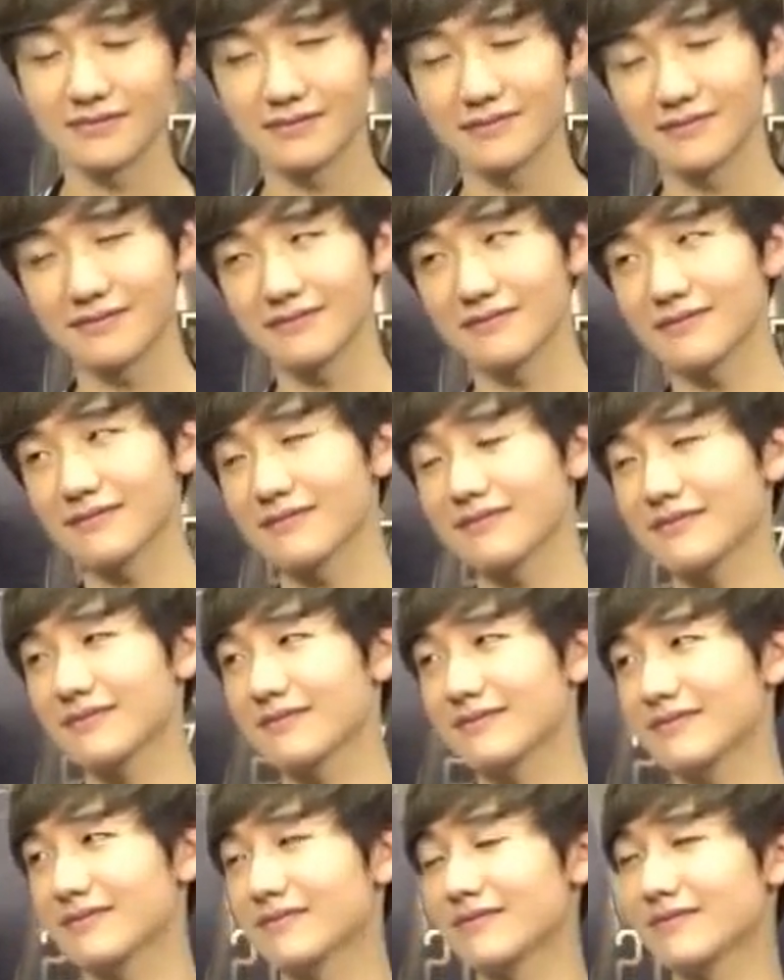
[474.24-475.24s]

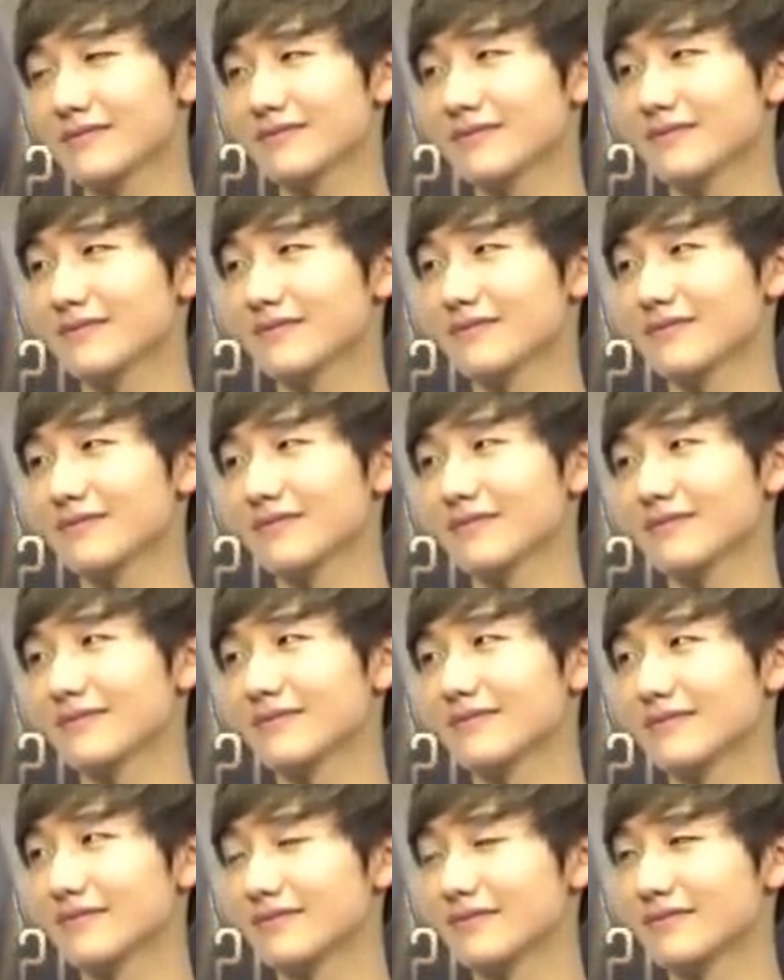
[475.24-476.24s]

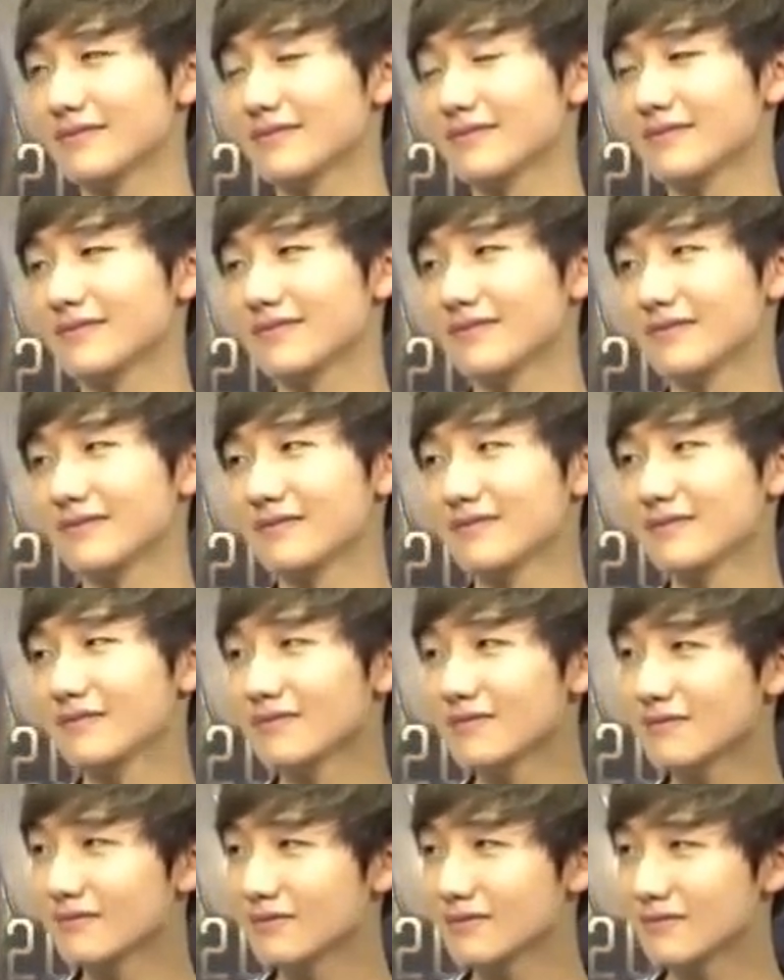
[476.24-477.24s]

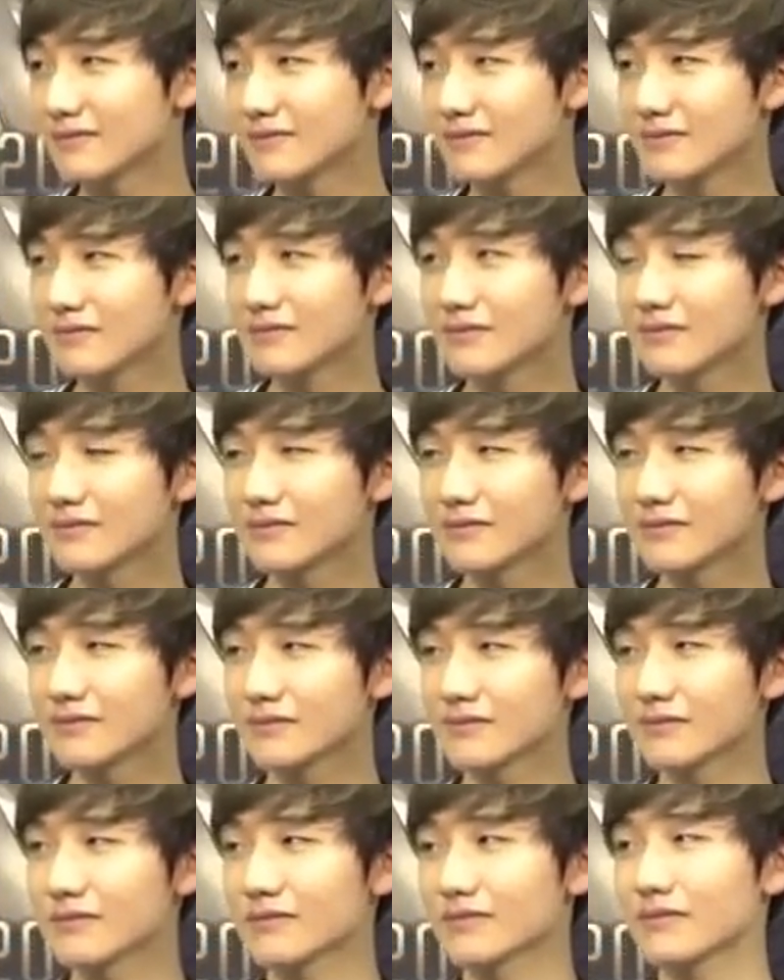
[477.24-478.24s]

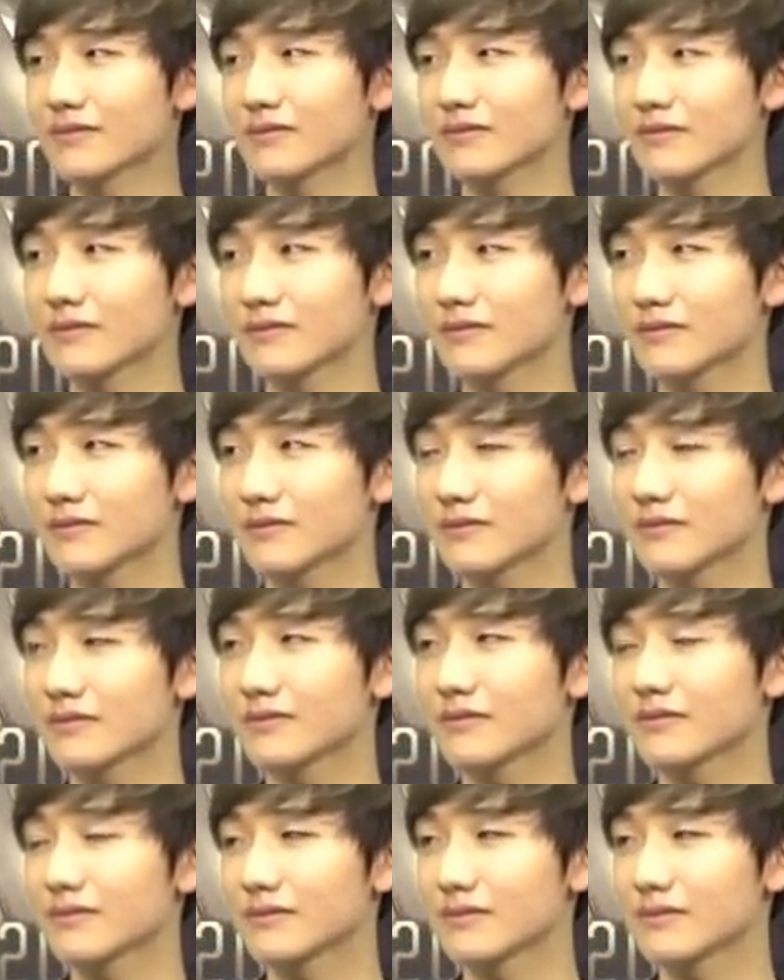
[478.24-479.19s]
(silent)